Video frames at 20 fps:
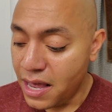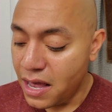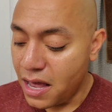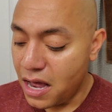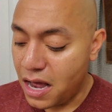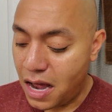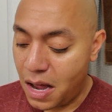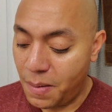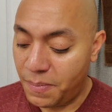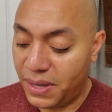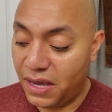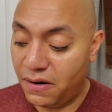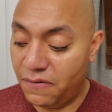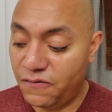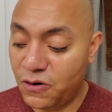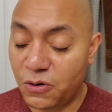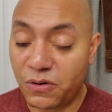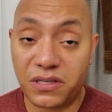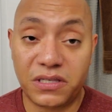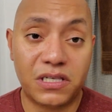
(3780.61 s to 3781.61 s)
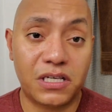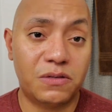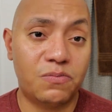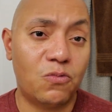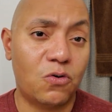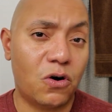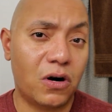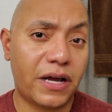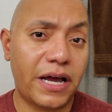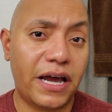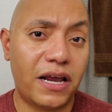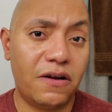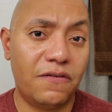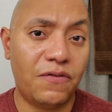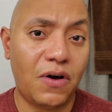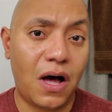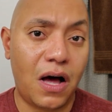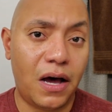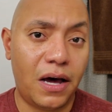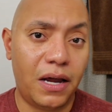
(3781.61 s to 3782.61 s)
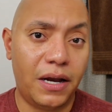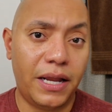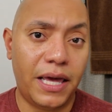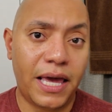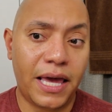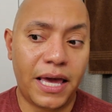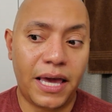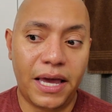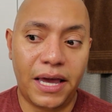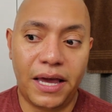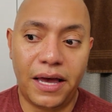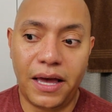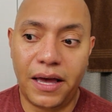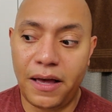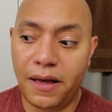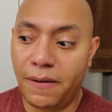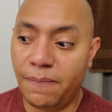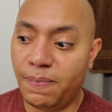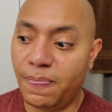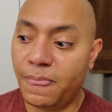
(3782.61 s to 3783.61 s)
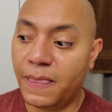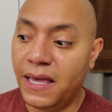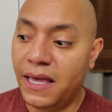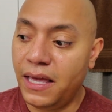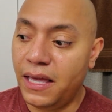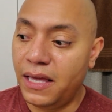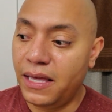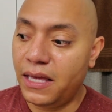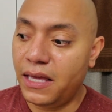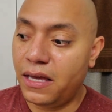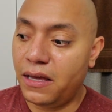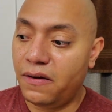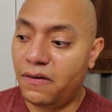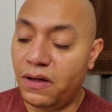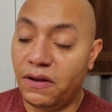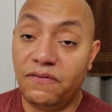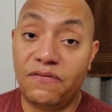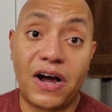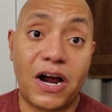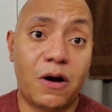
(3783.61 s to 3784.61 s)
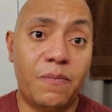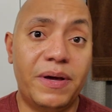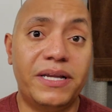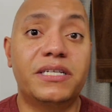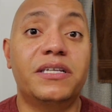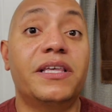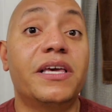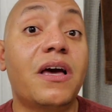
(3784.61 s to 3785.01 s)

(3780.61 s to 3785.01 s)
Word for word: and focuses more kind of on a environmentally